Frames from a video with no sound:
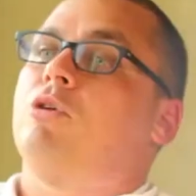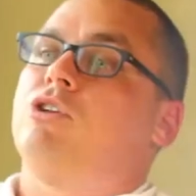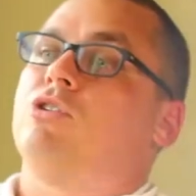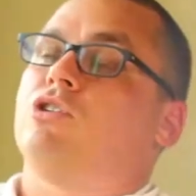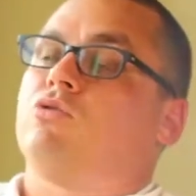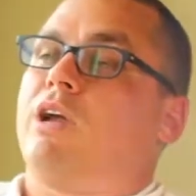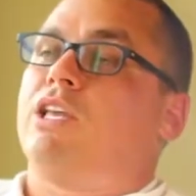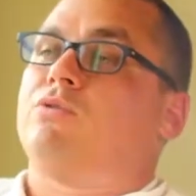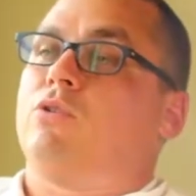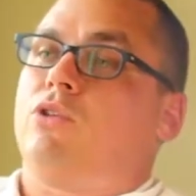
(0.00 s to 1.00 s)
which you can
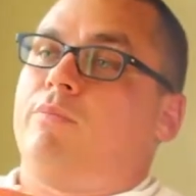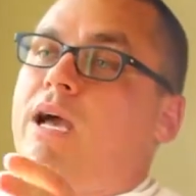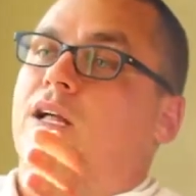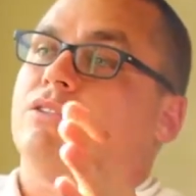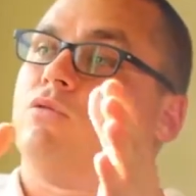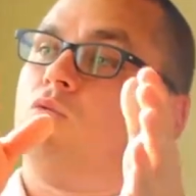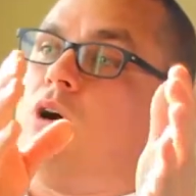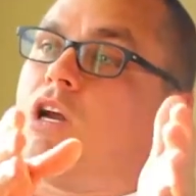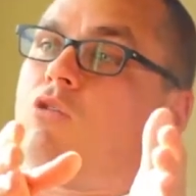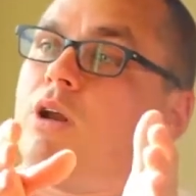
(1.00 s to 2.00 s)
transfer the balance of
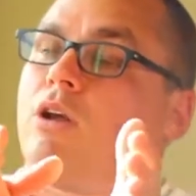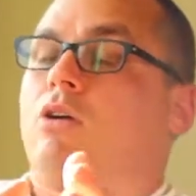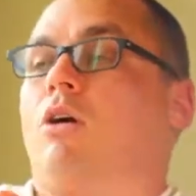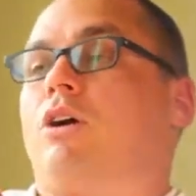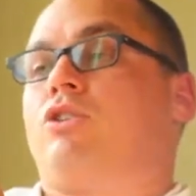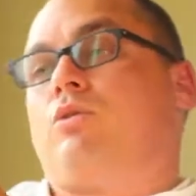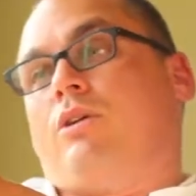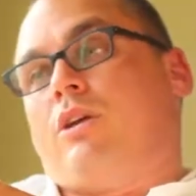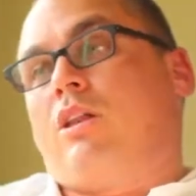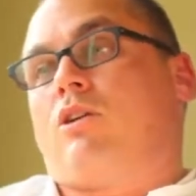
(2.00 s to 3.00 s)
one credit card to
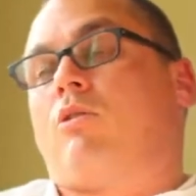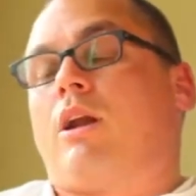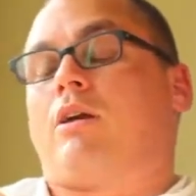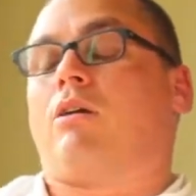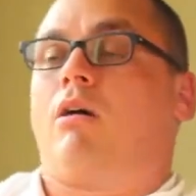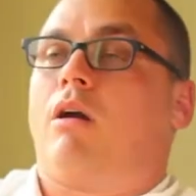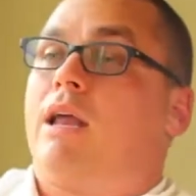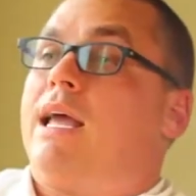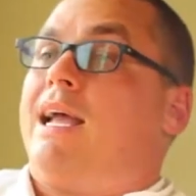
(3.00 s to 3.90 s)
another credit card,